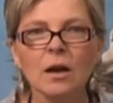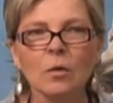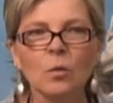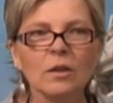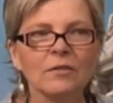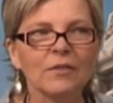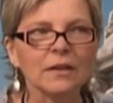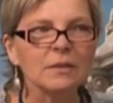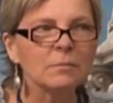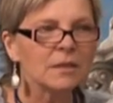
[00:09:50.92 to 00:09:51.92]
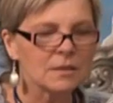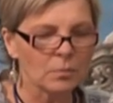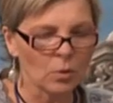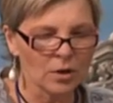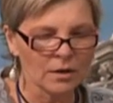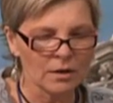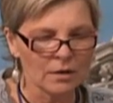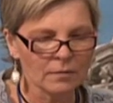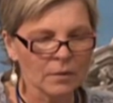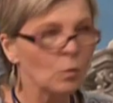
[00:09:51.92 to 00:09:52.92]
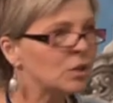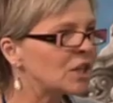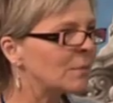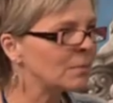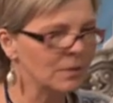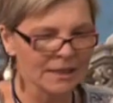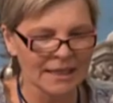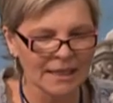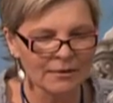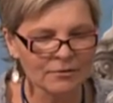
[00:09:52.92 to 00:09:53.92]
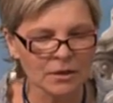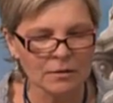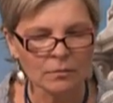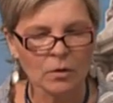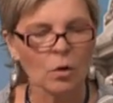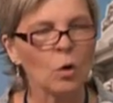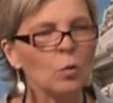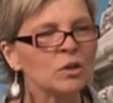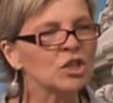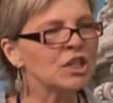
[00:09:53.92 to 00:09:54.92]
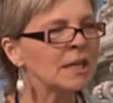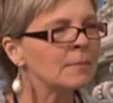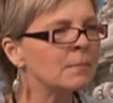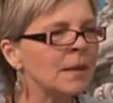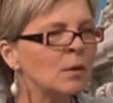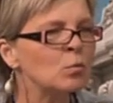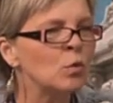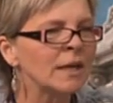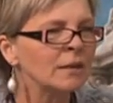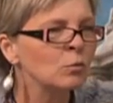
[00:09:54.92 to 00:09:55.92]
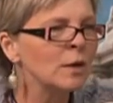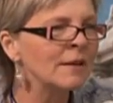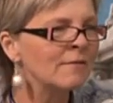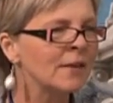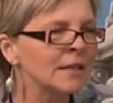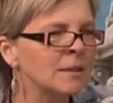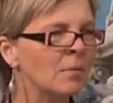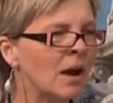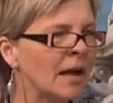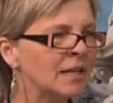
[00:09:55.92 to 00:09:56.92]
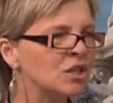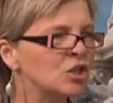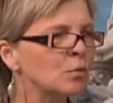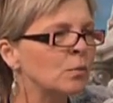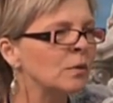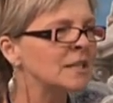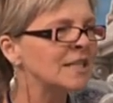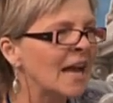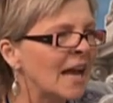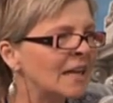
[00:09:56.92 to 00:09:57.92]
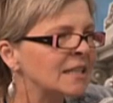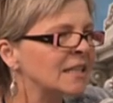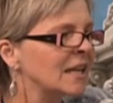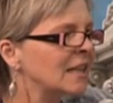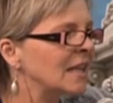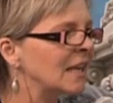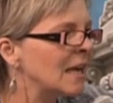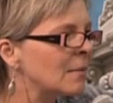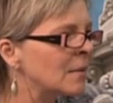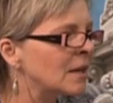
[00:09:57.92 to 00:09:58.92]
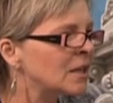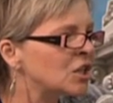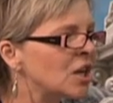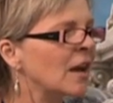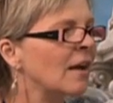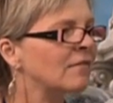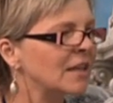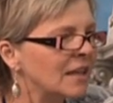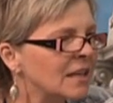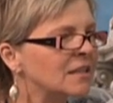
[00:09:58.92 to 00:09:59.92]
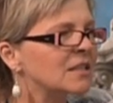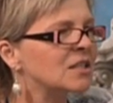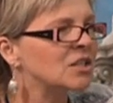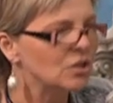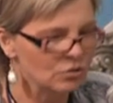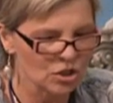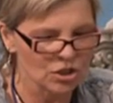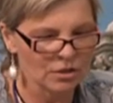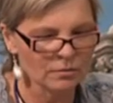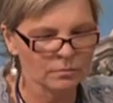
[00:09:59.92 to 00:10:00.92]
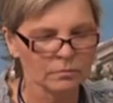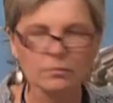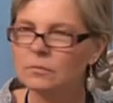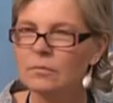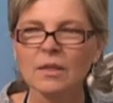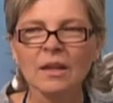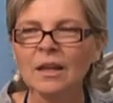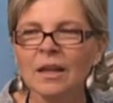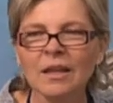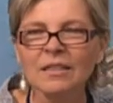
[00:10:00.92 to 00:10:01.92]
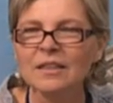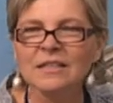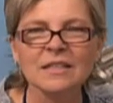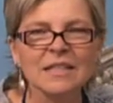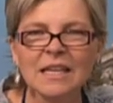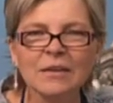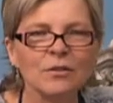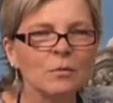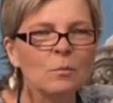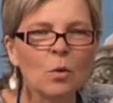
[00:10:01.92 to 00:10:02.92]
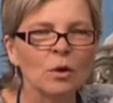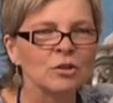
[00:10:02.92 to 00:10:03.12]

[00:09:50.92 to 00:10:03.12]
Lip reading: will the victim be supported? Will she be believed? Or will she be re-victimized to protect the image of the institution? This is even more